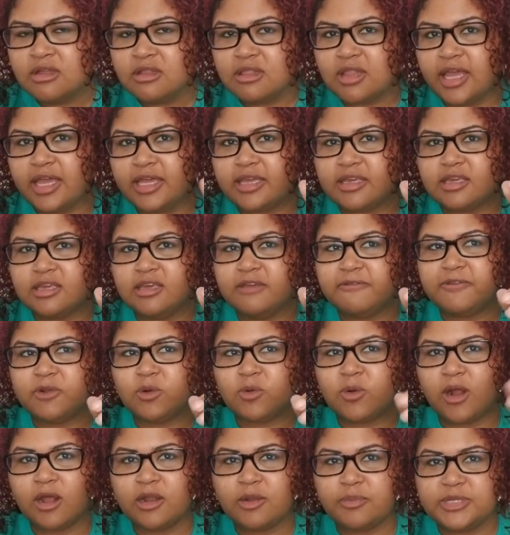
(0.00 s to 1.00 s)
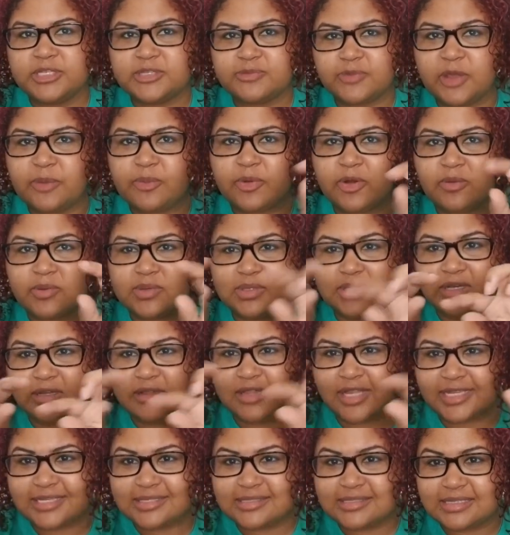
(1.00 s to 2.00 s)
like if it were on a piece of paper, it would
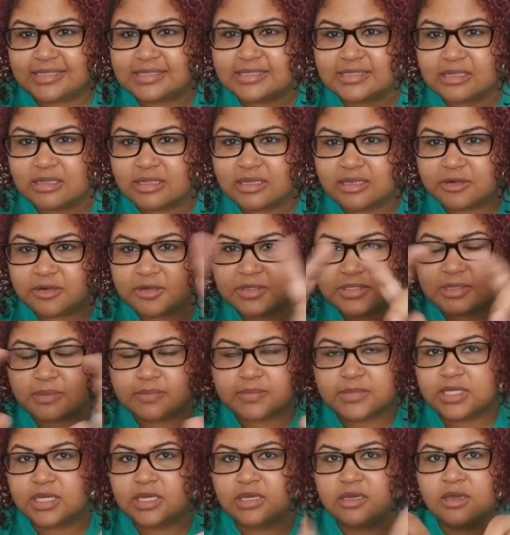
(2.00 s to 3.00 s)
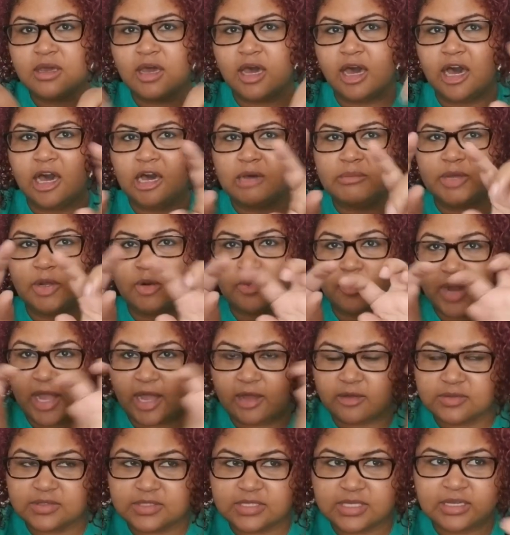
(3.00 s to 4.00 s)
look like stenciling or something um,
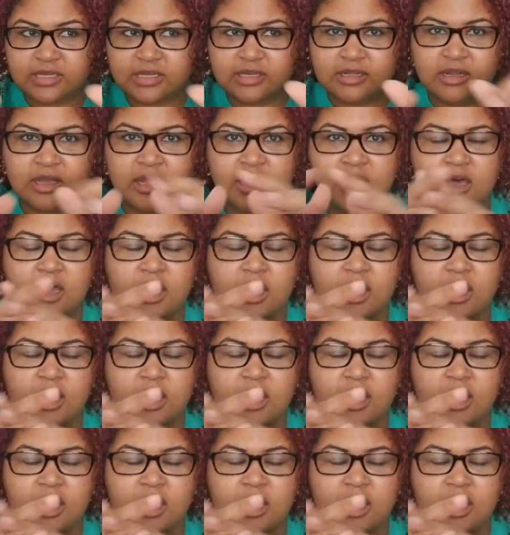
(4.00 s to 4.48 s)
around it.